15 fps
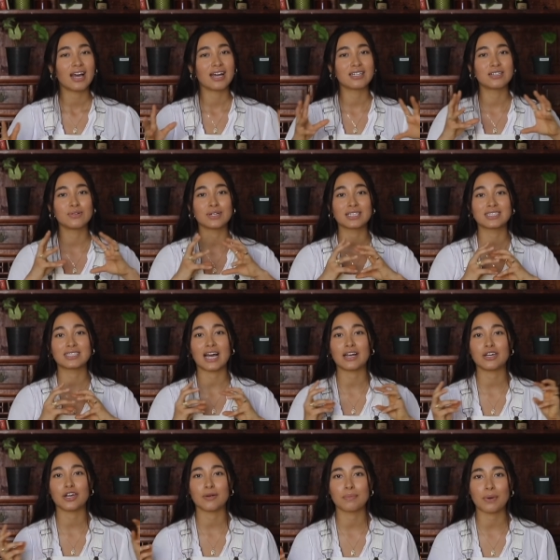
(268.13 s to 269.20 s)
and to
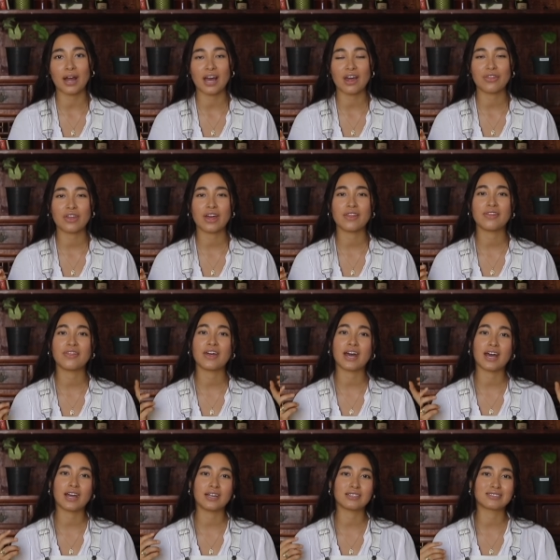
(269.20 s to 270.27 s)
extend your breath. And
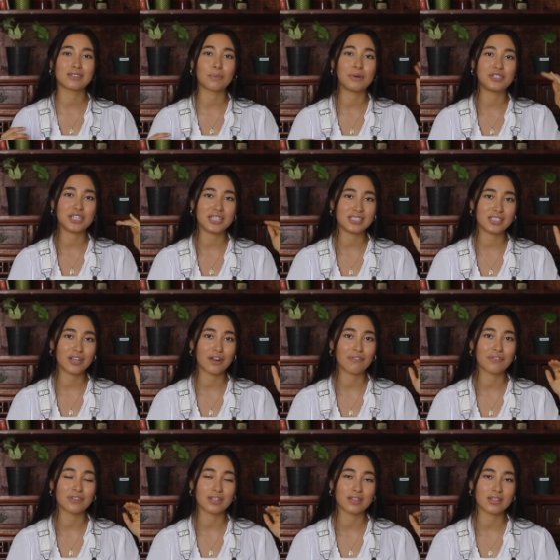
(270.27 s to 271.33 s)
then it's so much easier
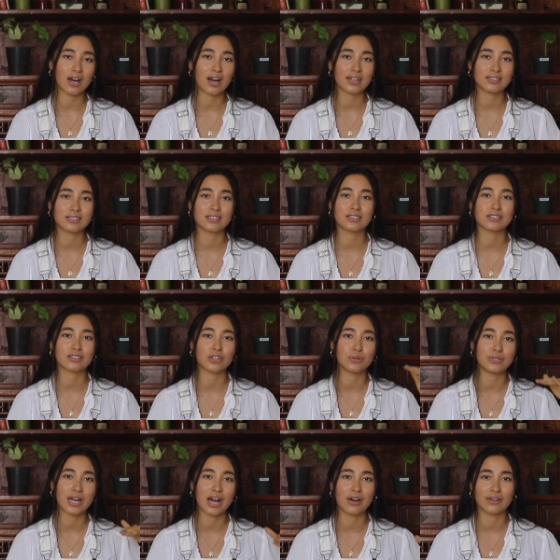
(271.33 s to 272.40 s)
for the thoughts to
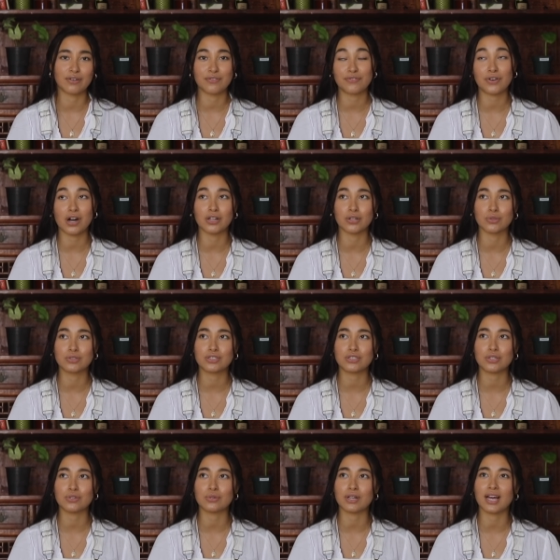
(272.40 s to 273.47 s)
slow down and follow
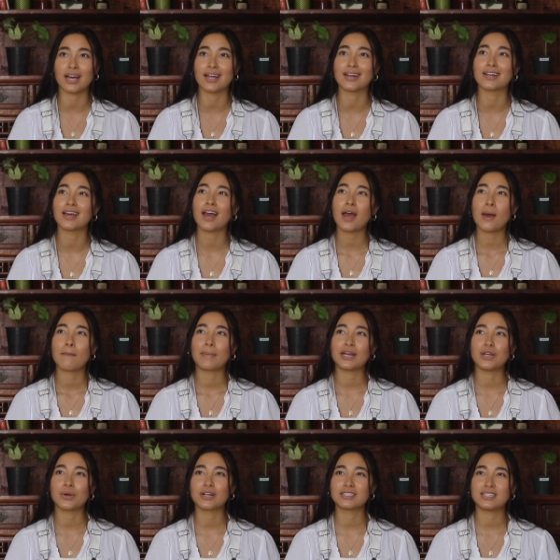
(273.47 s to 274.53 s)
suit. And my
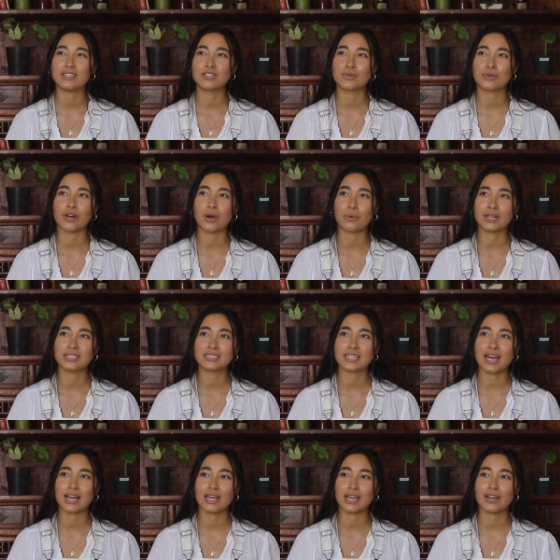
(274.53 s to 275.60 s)
yoga teacher would always
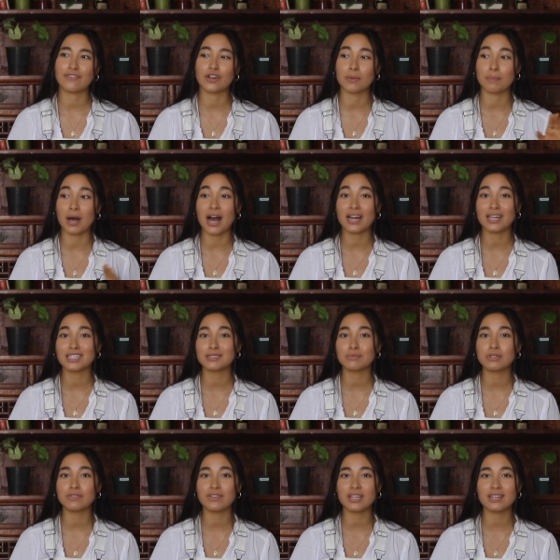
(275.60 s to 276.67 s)
say, if your body is
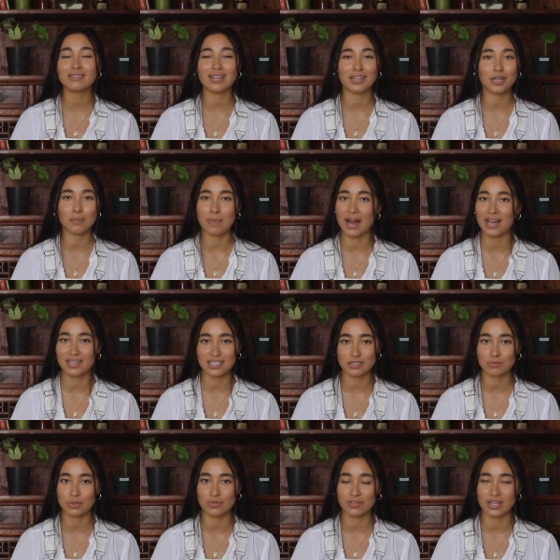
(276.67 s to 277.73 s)
moving, then your mind
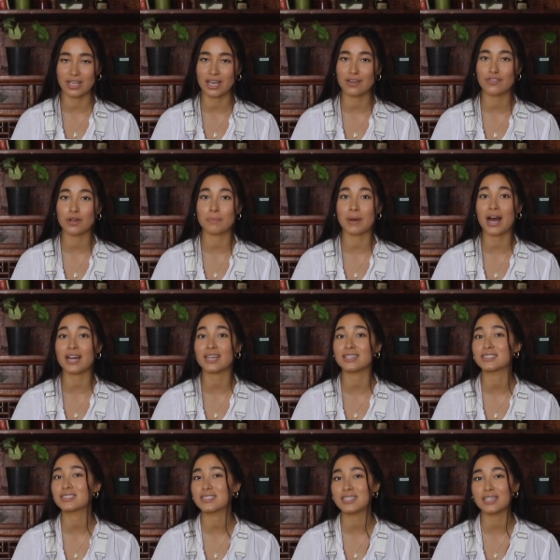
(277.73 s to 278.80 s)
is moving. If your body
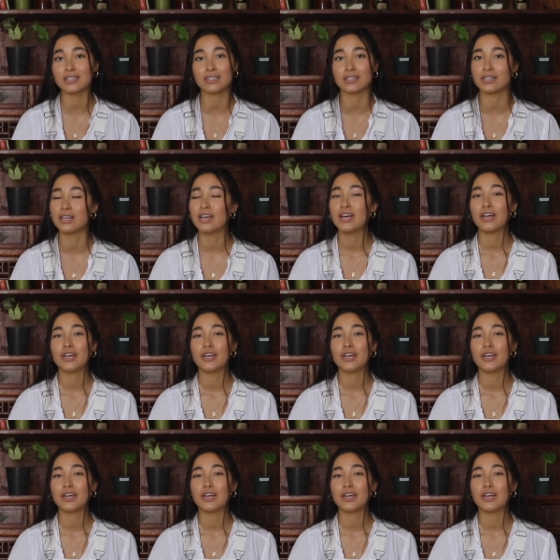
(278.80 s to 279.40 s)
is still,